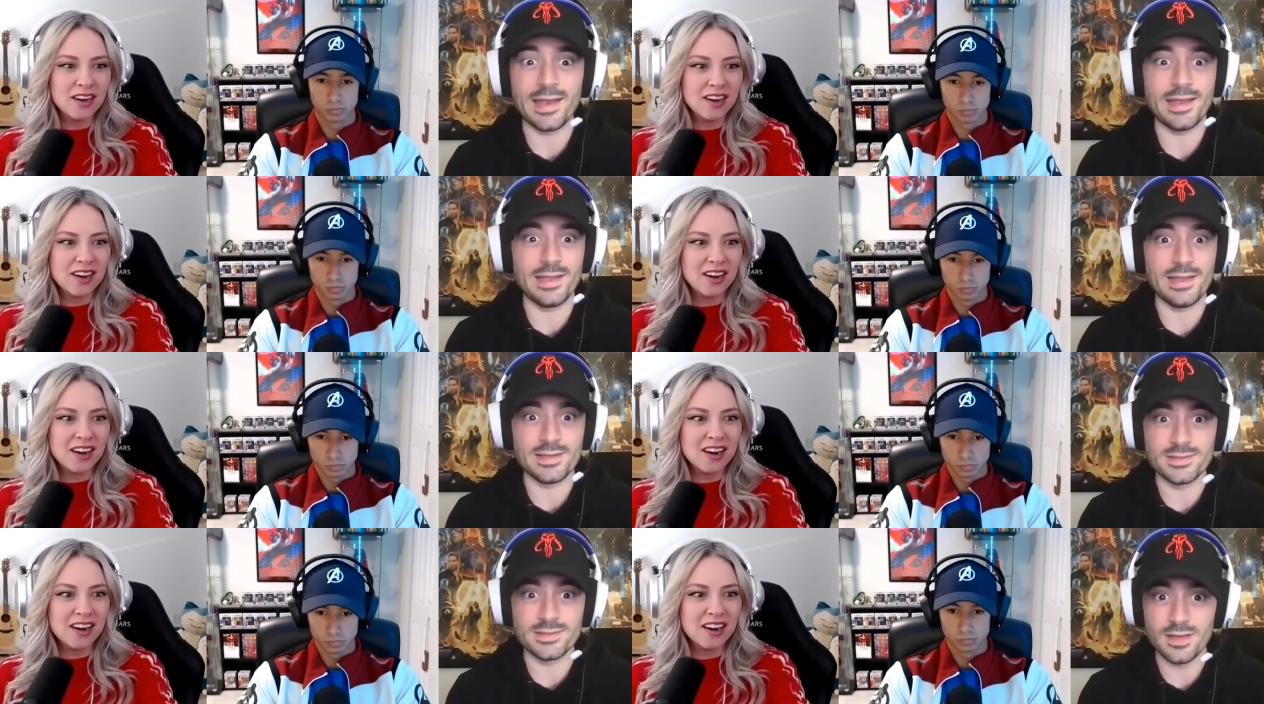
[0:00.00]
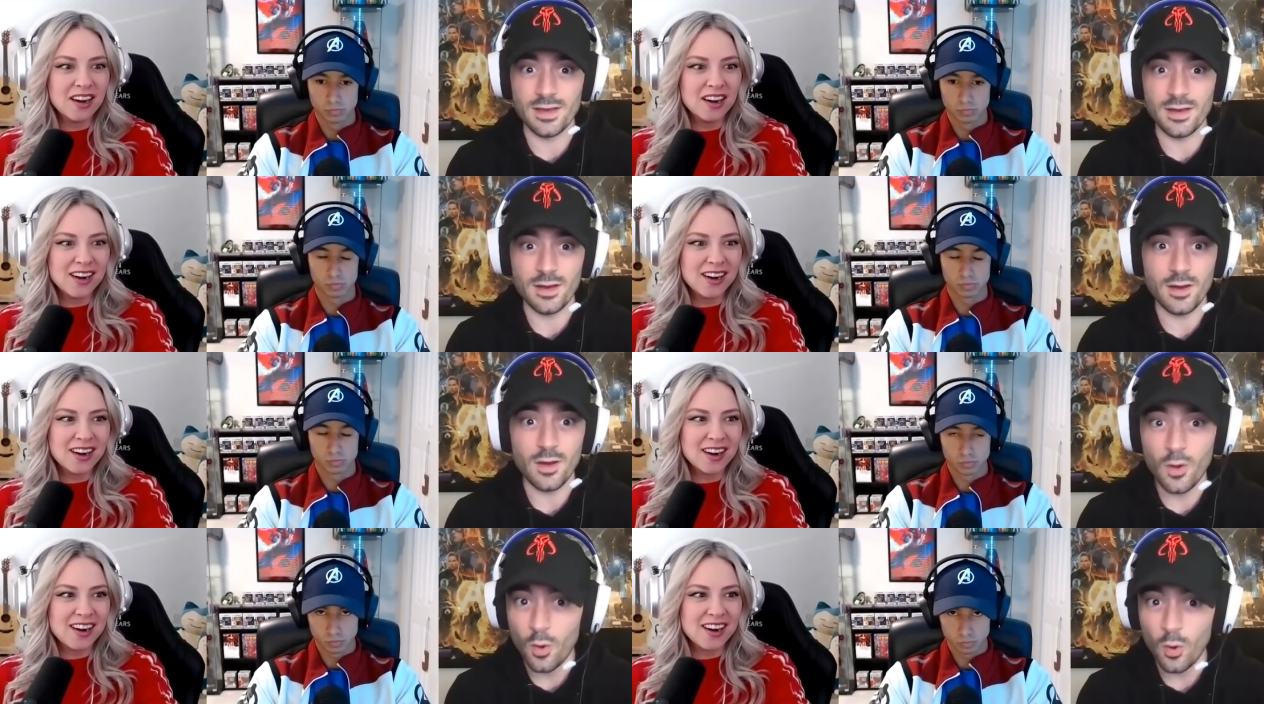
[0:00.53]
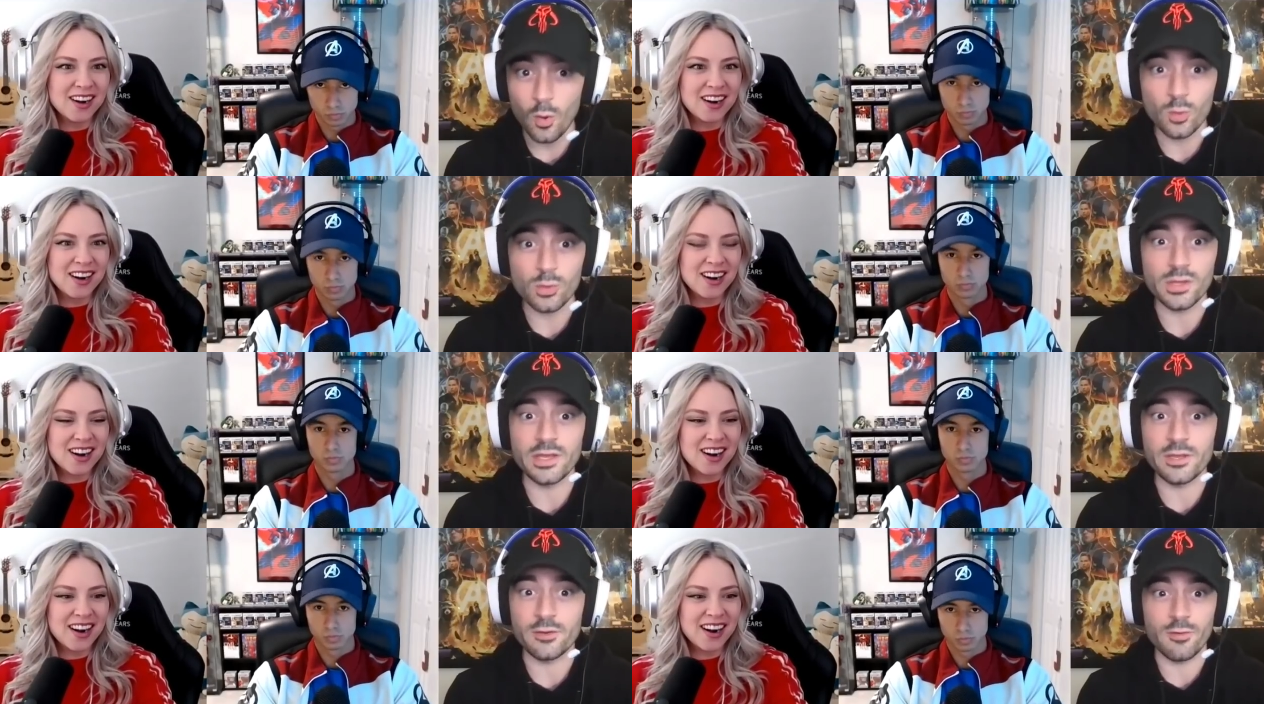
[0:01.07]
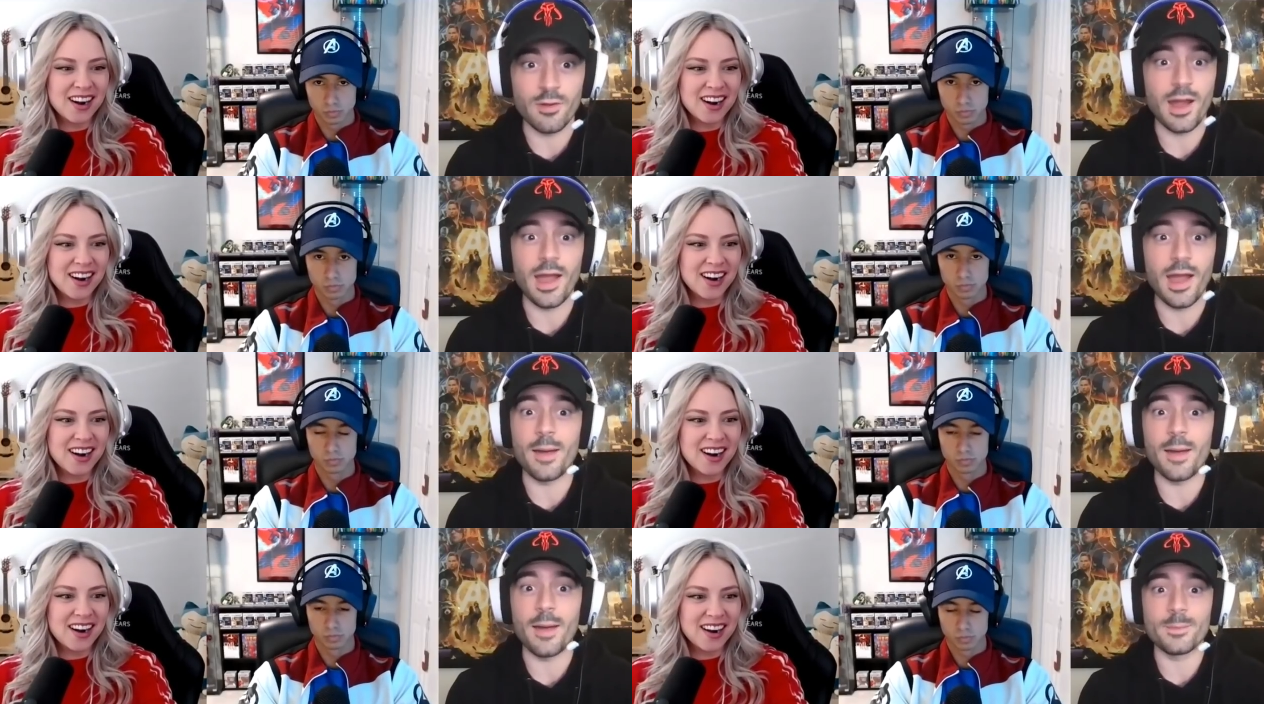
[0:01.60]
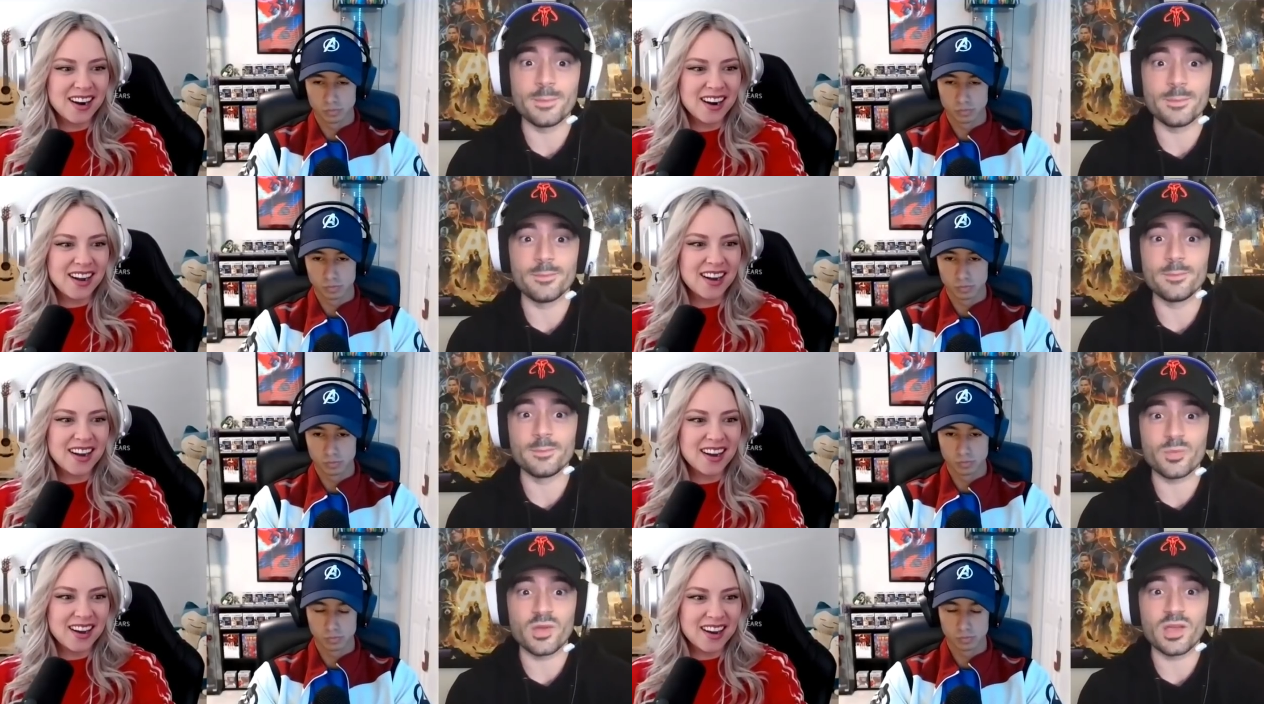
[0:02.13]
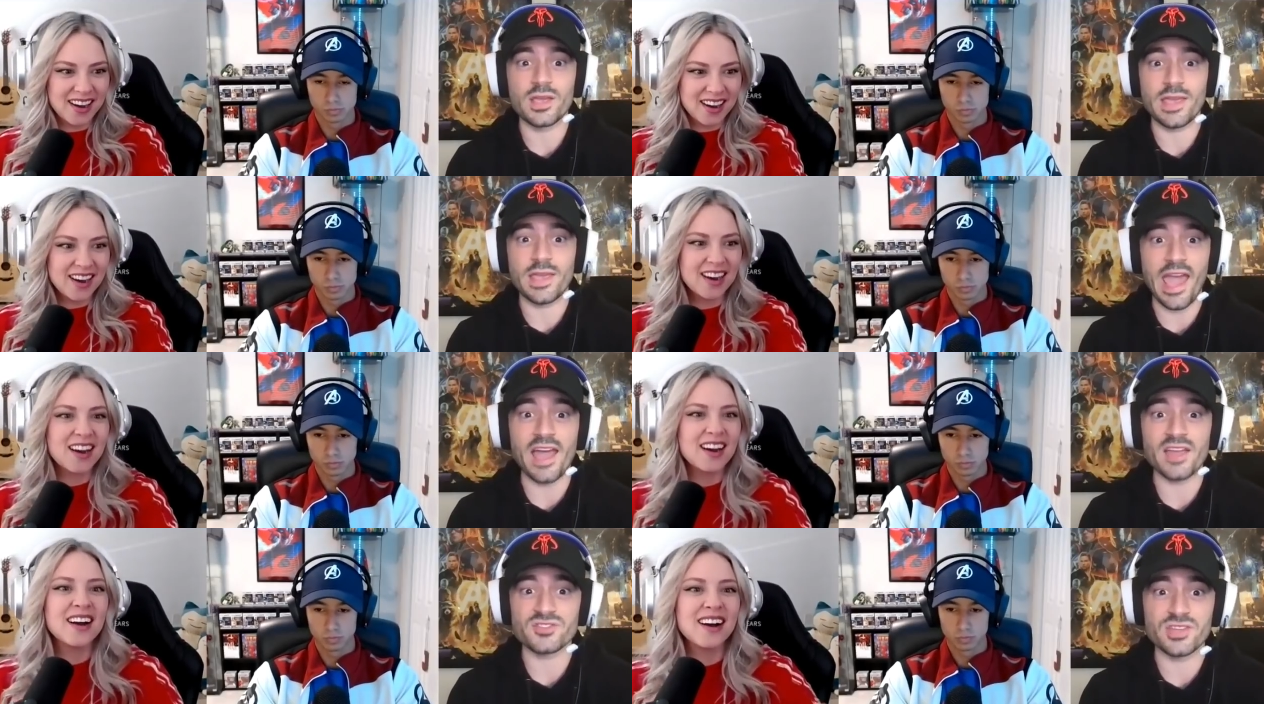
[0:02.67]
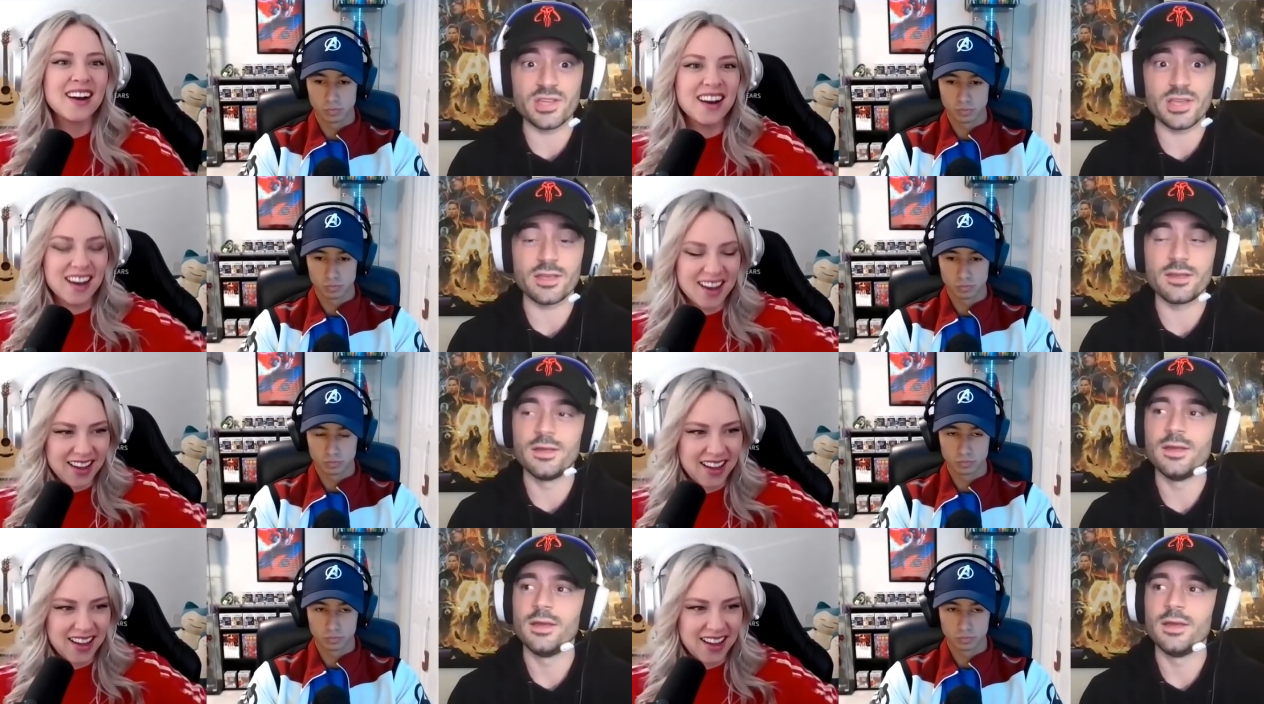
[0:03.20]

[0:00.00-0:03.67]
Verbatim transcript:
Speaker 1: That is a holy crap casting